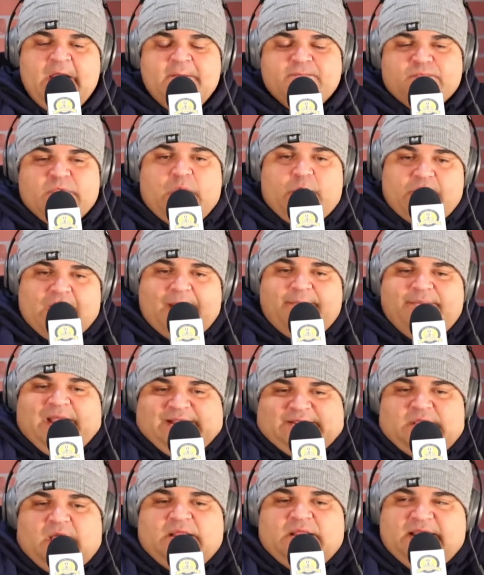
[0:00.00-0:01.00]
Like when I'm get
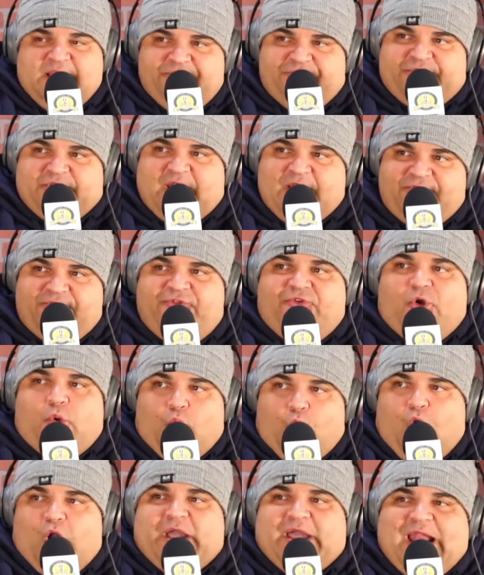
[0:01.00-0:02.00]
done lifting,
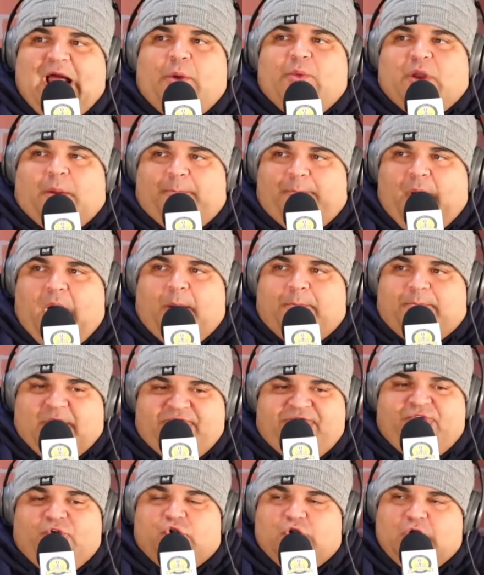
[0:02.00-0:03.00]
walking out with a pump, I
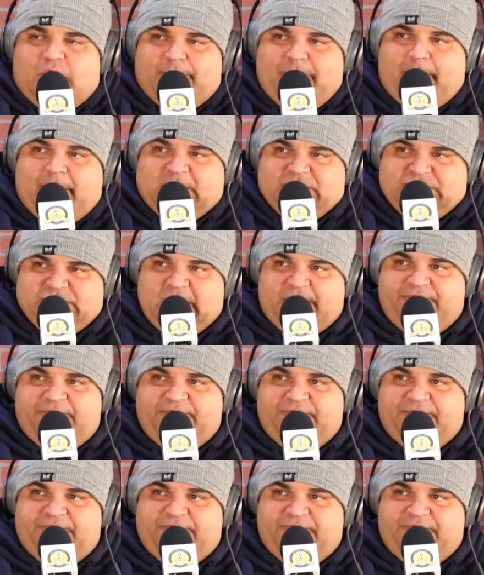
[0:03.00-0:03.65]
feel good about myself,